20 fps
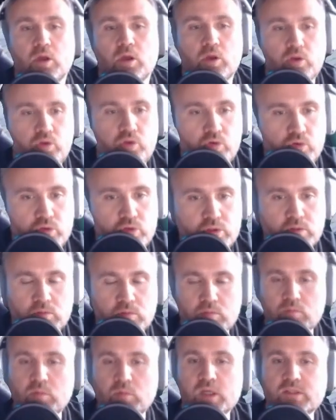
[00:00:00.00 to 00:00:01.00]
use
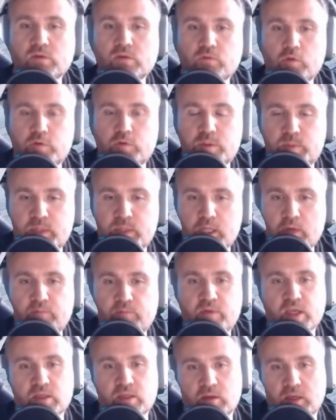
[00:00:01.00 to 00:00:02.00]
most of the speedup
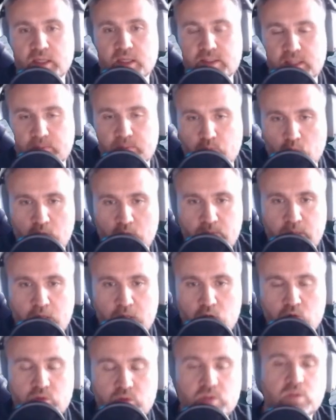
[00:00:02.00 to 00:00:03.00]
there except 1
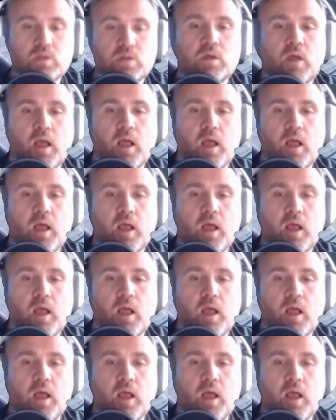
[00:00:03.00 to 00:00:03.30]
minute,